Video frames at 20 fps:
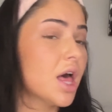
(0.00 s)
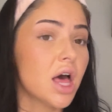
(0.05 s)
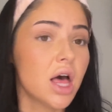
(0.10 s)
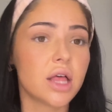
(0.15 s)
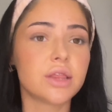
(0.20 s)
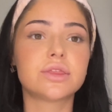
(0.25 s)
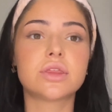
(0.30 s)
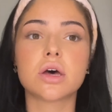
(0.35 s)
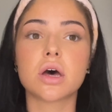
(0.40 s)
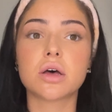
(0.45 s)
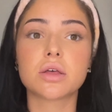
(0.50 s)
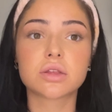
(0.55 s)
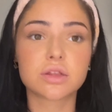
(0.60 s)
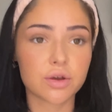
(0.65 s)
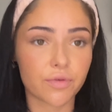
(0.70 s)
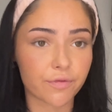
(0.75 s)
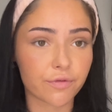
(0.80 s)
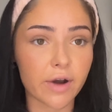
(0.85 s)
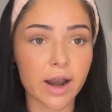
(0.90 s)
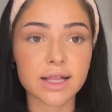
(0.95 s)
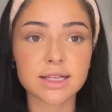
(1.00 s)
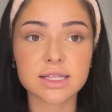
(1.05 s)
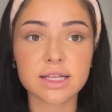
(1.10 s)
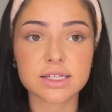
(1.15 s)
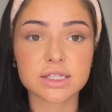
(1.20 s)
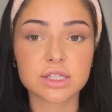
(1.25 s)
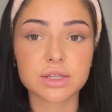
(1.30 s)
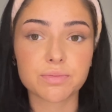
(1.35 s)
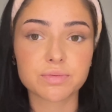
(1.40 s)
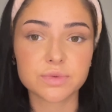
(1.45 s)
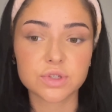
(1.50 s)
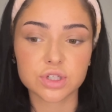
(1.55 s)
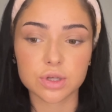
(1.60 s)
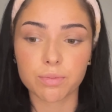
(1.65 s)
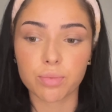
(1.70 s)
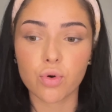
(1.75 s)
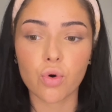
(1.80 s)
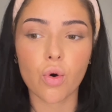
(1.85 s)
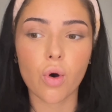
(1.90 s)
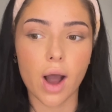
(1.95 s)
the friends and the
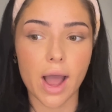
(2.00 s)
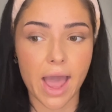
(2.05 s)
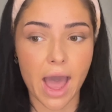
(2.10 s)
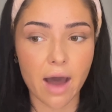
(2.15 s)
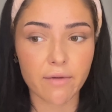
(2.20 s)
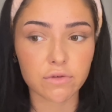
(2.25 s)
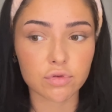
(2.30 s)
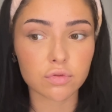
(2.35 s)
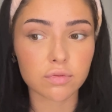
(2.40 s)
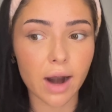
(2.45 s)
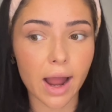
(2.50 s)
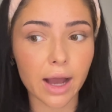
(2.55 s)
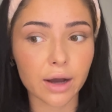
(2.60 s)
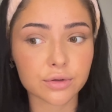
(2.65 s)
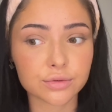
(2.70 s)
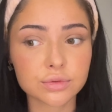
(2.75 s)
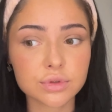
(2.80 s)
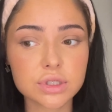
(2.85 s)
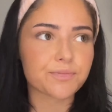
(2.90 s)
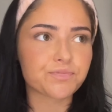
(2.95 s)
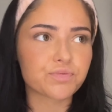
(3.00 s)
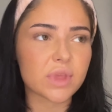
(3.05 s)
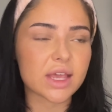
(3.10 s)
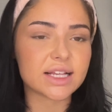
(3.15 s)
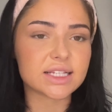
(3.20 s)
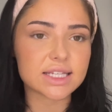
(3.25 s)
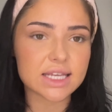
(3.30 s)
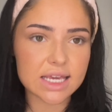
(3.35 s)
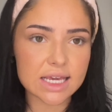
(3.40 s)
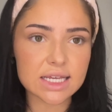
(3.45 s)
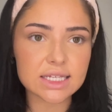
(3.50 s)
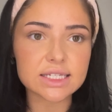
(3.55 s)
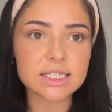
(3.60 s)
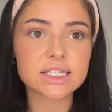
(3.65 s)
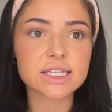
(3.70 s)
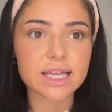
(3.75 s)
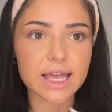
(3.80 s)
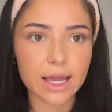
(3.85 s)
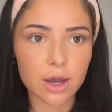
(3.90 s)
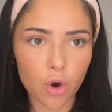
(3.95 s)
support I have around. It's easy
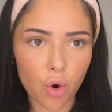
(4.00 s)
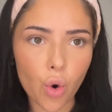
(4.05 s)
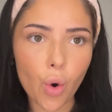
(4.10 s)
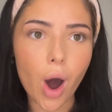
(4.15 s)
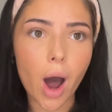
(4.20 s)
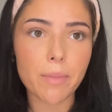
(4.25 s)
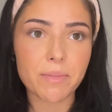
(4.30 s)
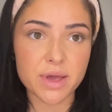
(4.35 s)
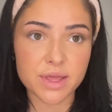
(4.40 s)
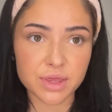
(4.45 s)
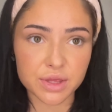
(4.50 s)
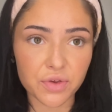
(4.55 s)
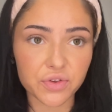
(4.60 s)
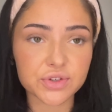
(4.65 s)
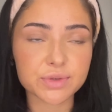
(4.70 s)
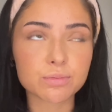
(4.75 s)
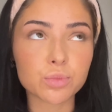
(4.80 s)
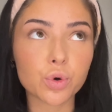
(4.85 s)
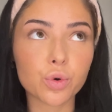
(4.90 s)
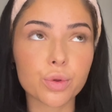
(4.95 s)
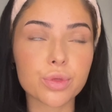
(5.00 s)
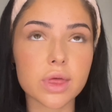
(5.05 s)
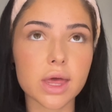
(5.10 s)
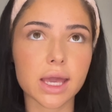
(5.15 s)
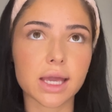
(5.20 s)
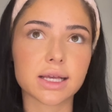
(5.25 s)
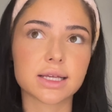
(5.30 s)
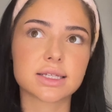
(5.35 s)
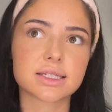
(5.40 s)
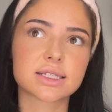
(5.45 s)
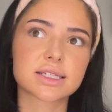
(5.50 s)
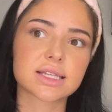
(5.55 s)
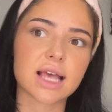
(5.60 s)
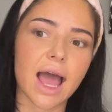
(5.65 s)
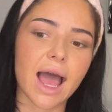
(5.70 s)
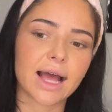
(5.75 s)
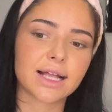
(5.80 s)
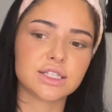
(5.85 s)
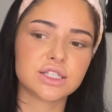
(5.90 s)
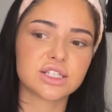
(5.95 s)
to get caught up in the small things,
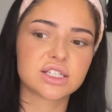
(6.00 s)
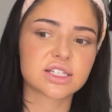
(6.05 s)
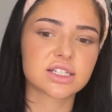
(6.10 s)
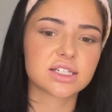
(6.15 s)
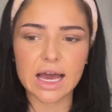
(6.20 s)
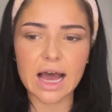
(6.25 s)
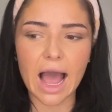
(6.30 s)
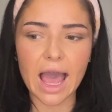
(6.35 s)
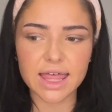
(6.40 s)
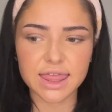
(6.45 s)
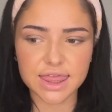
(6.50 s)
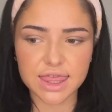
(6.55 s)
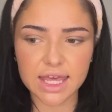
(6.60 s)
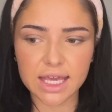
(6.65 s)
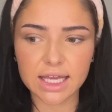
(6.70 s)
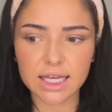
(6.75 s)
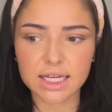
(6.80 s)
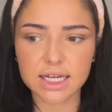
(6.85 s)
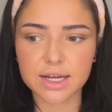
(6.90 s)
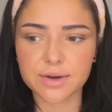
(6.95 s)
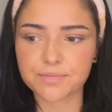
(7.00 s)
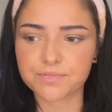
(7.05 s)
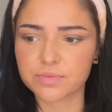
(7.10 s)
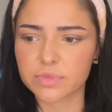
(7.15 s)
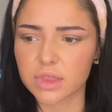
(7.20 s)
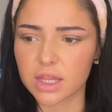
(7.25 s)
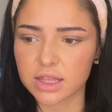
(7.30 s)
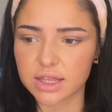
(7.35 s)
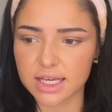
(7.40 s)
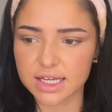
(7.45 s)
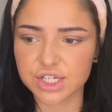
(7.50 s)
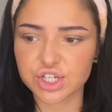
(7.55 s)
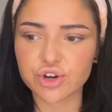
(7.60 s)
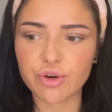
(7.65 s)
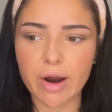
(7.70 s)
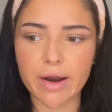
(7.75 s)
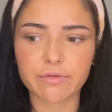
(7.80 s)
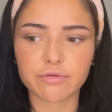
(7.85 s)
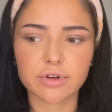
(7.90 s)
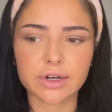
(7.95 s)
and I think this
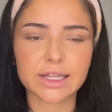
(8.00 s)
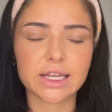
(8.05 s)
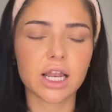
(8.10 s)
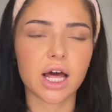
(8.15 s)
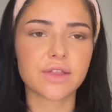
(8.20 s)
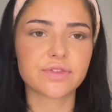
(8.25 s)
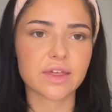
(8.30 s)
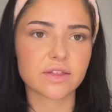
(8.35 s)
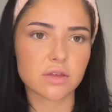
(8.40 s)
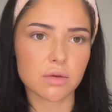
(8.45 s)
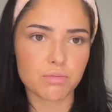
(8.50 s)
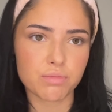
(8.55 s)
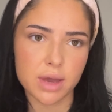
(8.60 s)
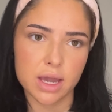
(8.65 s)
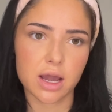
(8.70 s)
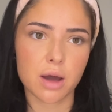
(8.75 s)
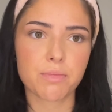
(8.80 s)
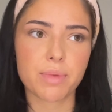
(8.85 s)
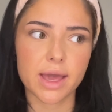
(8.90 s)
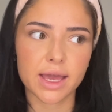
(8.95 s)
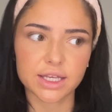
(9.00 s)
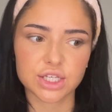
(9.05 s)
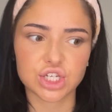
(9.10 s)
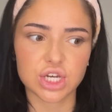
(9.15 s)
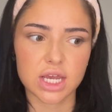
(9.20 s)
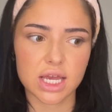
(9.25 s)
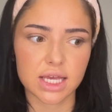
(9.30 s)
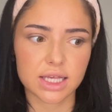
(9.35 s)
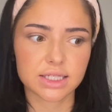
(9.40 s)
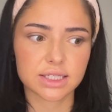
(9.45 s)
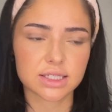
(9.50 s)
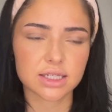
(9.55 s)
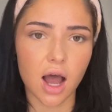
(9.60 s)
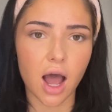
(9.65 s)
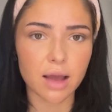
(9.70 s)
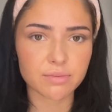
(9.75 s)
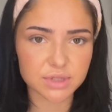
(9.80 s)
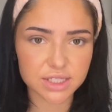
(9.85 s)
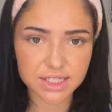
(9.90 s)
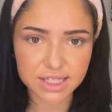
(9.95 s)
year I've really learned that the bigger picture is
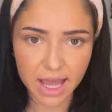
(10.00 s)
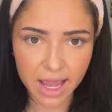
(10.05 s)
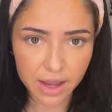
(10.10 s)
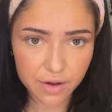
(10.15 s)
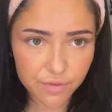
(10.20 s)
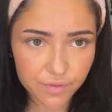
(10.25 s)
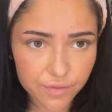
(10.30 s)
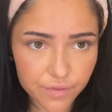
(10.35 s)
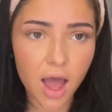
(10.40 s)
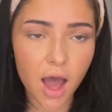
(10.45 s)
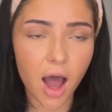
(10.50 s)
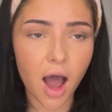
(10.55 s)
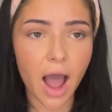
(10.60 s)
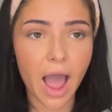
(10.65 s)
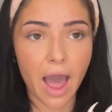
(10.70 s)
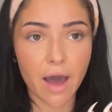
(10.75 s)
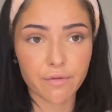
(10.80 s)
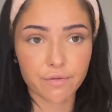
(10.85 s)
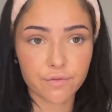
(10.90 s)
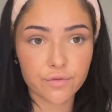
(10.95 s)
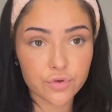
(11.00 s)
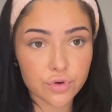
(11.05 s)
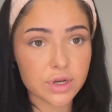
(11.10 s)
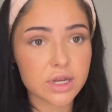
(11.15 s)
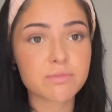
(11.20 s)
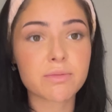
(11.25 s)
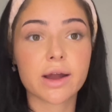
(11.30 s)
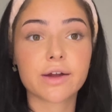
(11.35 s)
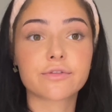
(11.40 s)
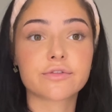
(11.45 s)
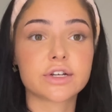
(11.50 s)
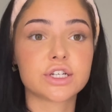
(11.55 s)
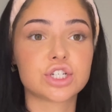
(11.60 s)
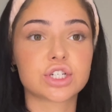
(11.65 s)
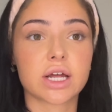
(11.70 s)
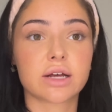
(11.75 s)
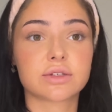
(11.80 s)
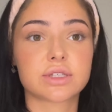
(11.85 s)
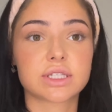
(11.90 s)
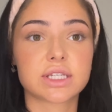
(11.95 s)
I'm safe. I have food in my fridge
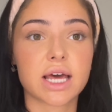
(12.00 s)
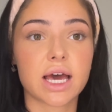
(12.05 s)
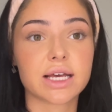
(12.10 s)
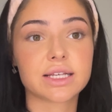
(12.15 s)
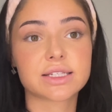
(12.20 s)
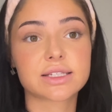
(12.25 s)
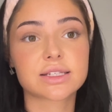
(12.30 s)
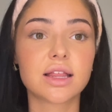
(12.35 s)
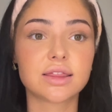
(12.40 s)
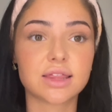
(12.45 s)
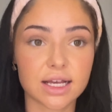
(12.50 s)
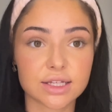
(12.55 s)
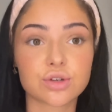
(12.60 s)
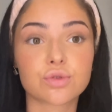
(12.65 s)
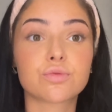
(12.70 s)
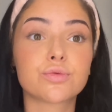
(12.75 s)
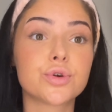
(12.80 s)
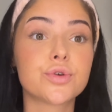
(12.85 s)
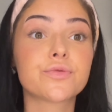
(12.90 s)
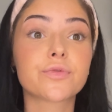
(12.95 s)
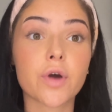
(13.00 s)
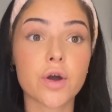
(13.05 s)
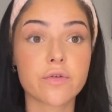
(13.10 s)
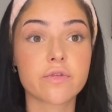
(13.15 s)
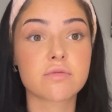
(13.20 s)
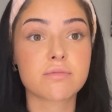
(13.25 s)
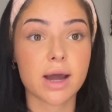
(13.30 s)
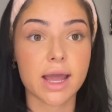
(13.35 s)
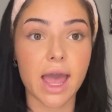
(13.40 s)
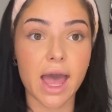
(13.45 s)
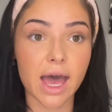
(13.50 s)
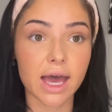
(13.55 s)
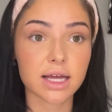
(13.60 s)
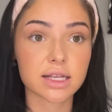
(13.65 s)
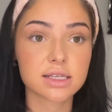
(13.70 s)
downstairs. There's a roof over my head.